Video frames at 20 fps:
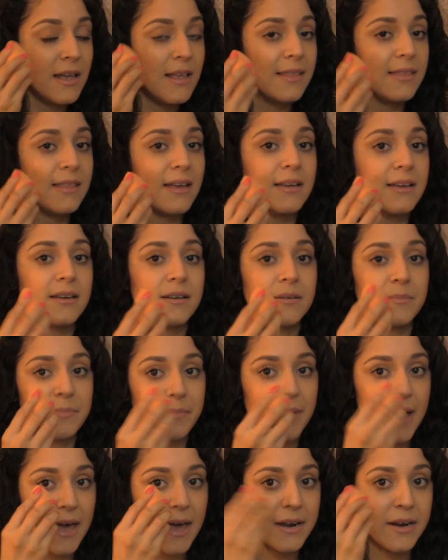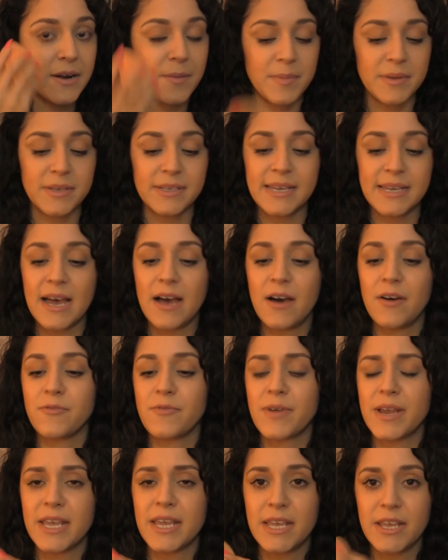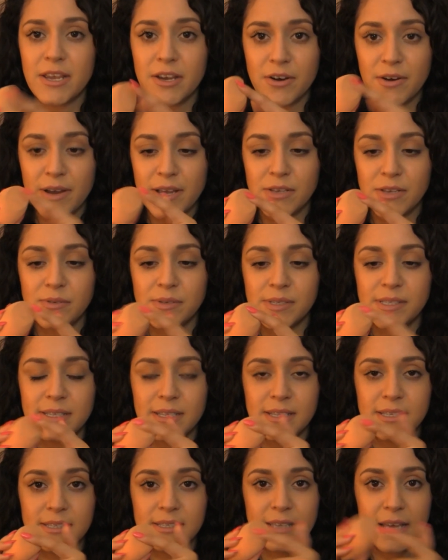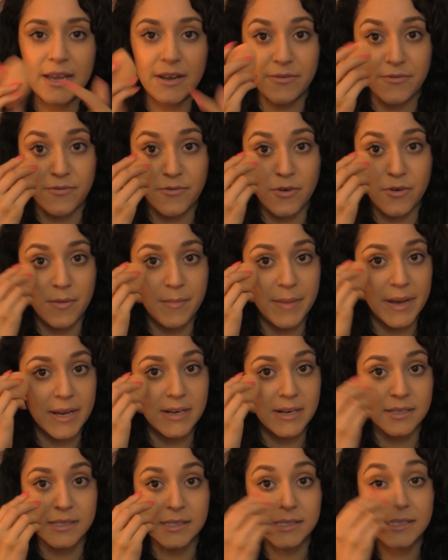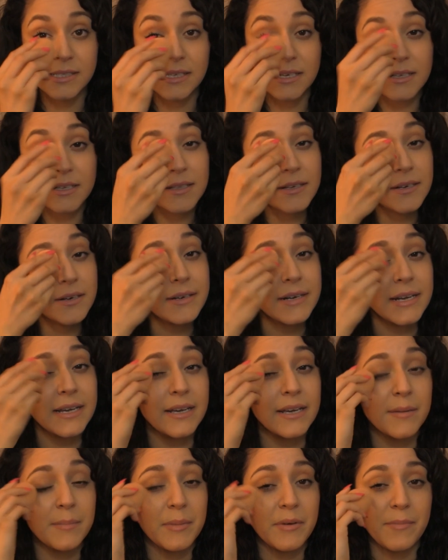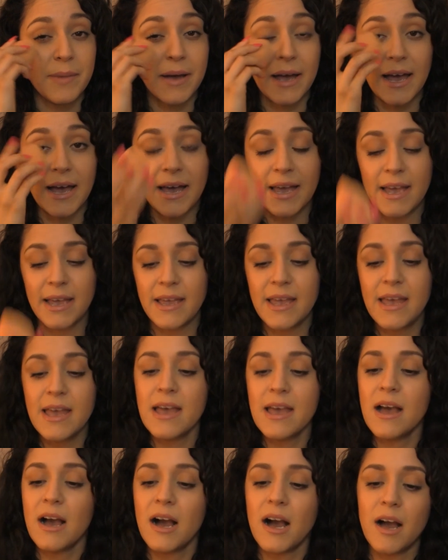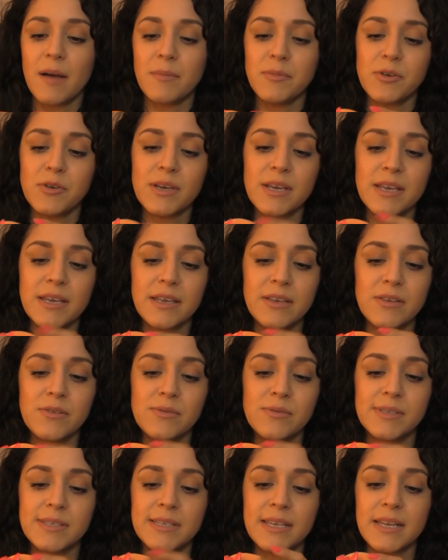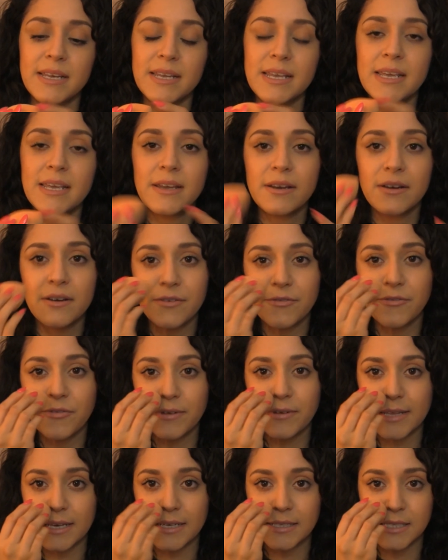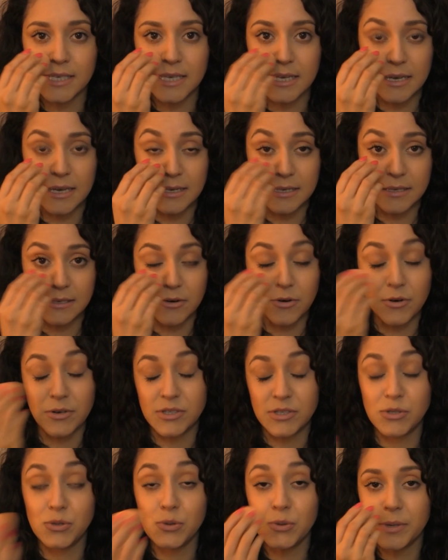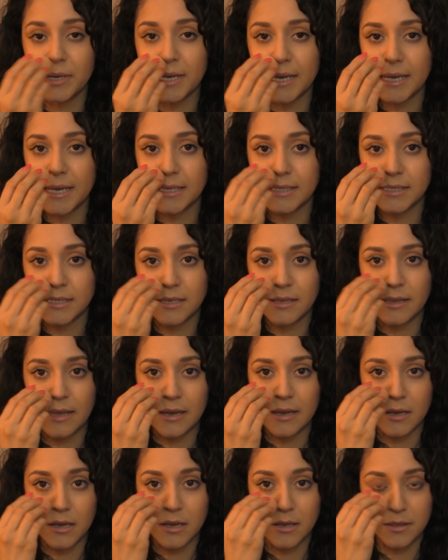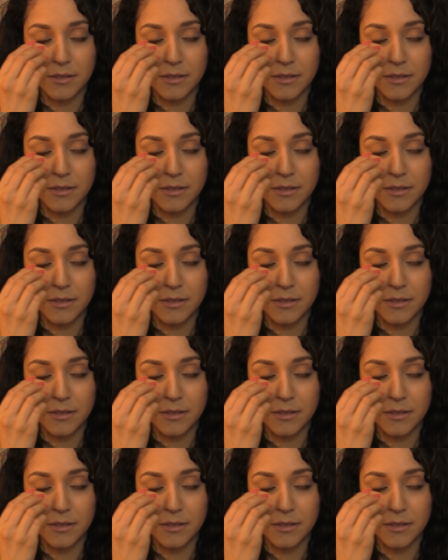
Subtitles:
like pat it up and down. Right here, I use this side for my concealer, and I get above my eye. You can use in here for like to get into like